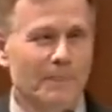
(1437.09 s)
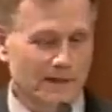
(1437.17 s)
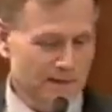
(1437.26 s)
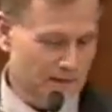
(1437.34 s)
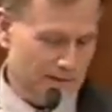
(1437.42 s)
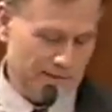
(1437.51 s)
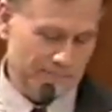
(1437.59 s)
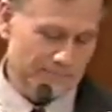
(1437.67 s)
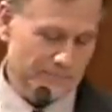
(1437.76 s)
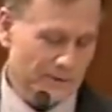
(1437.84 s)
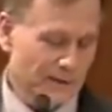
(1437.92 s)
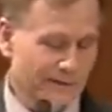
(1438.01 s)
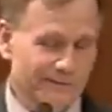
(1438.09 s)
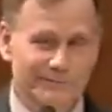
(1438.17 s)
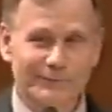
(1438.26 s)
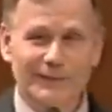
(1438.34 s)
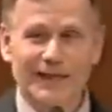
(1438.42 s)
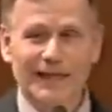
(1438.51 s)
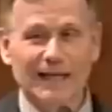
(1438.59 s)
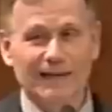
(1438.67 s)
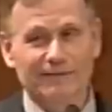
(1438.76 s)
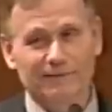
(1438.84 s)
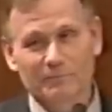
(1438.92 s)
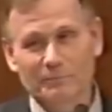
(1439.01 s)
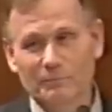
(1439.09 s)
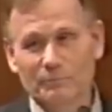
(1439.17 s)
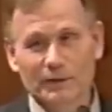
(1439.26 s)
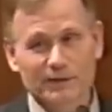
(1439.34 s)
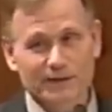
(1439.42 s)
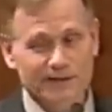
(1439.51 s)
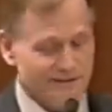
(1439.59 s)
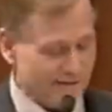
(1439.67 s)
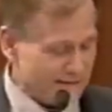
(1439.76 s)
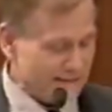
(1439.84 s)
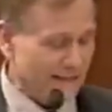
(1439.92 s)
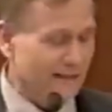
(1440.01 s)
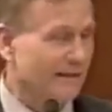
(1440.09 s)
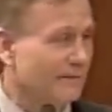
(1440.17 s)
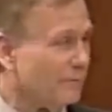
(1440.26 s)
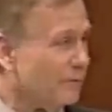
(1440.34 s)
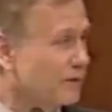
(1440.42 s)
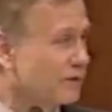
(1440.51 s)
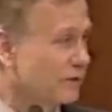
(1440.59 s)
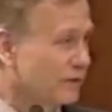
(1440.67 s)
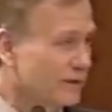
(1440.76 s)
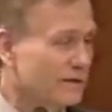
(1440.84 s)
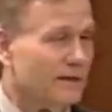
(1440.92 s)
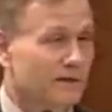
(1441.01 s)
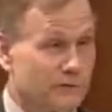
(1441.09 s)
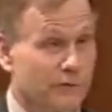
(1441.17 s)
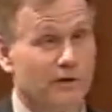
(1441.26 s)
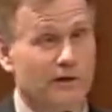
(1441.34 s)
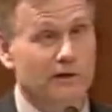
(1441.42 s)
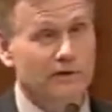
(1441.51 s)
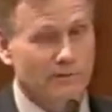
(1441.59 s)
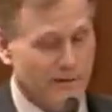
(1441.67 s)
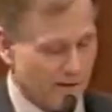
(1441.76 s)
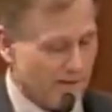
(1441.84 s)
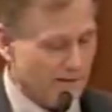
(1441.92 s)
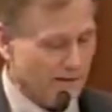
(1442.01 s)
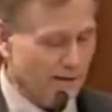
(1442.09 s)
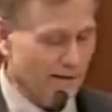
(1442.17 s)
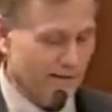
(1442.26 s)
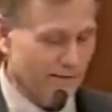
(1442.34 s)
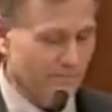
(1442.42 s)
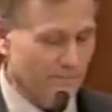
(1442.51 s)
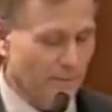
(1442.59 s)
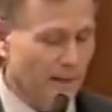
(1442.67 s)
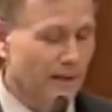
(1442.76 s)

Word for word: Um, uh, but that doesn't say that we shouldn't, to their credit, um,